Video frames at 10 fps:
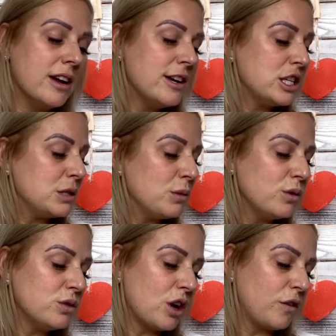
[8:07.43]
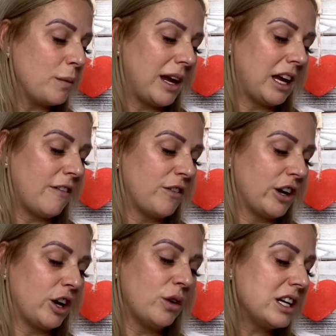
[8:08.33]
smooths over makeup for a
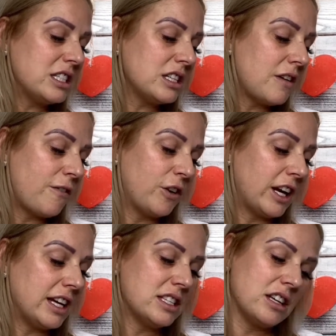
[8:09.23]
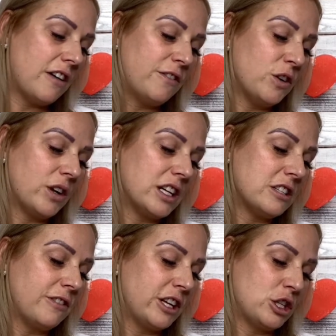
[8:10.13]
crease-free soft focus
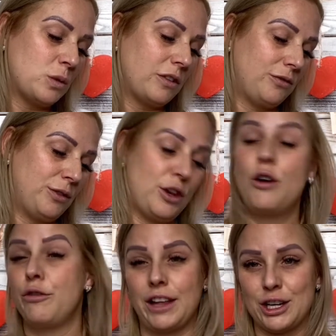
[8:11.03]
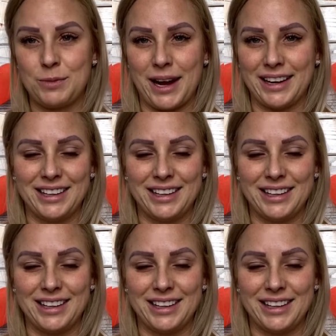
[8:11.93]
finish with no flashback.